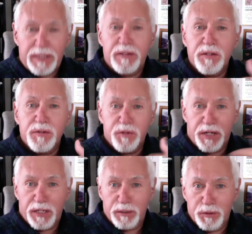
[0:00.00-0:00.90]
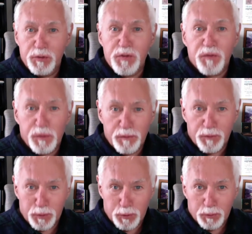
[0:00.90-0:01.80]
this channel useful
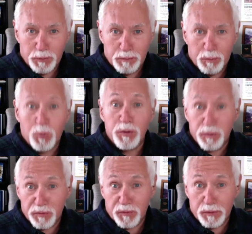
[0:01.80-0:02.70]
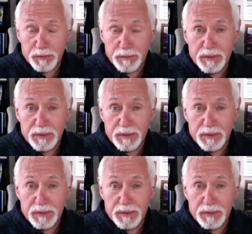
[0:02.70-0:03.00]
for you, more useful?